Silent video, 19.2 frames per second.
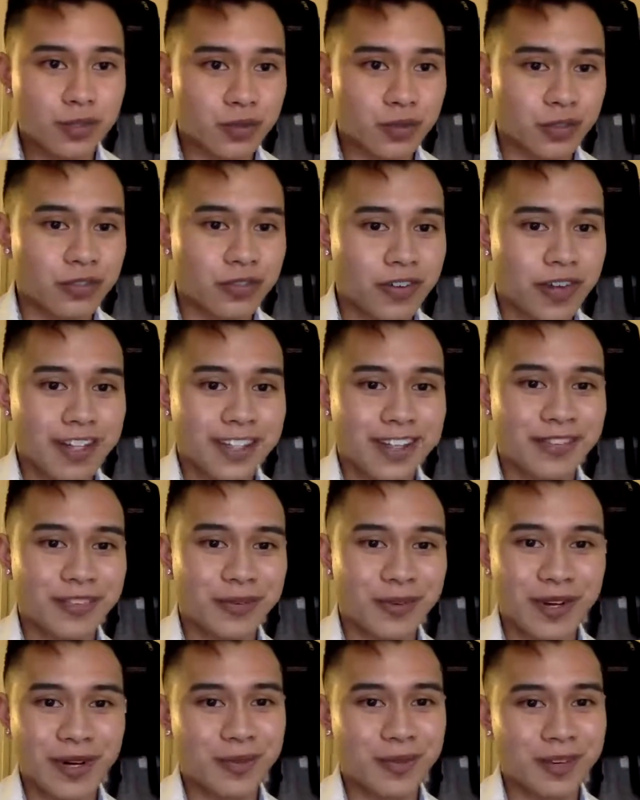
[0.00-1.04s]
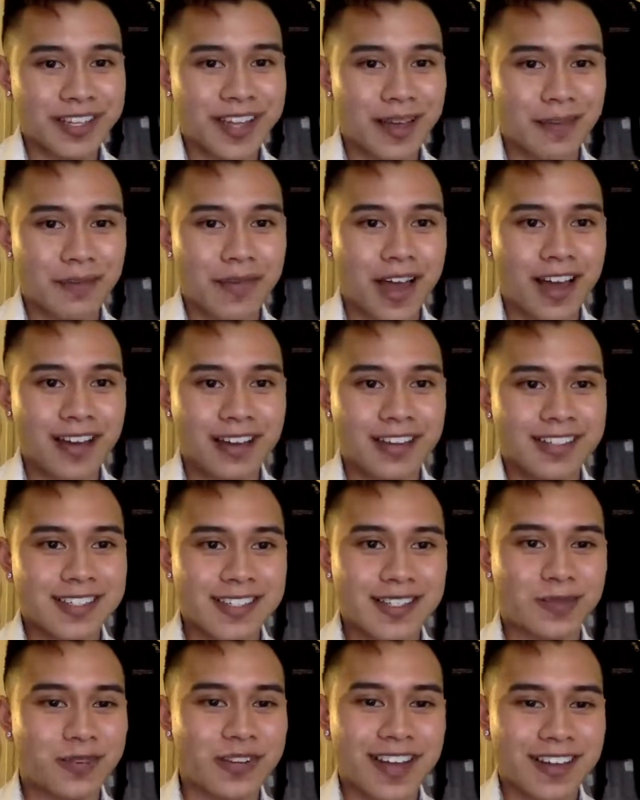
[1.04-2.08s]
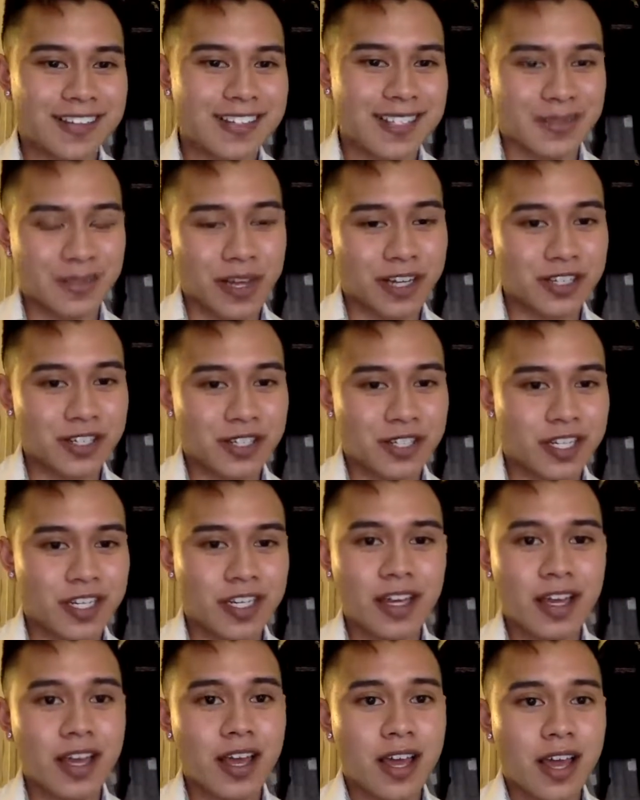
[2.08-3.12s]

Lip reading: Troyfi. I definitely want to bring that back, as someone else has mentioned.